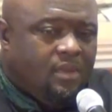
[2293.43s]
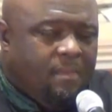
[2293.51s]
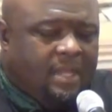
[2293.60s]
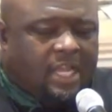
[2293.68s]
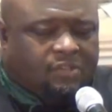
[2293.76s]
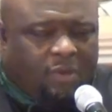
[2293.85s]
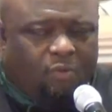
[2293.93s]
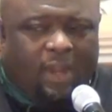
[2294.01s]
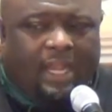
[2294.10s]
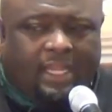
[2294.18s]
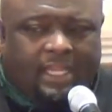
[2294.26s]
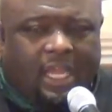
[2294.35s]
Because we
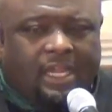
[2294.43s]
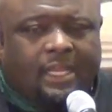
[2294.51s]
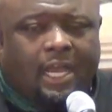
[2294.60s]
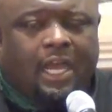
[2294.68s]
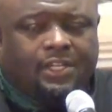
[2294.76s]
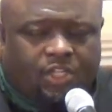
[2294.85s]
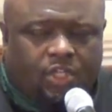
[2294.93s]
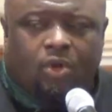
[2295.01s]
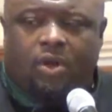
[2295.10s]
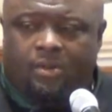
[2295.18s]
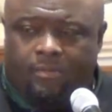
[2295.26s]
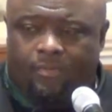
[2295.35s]
really cut God
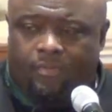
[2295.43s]
short.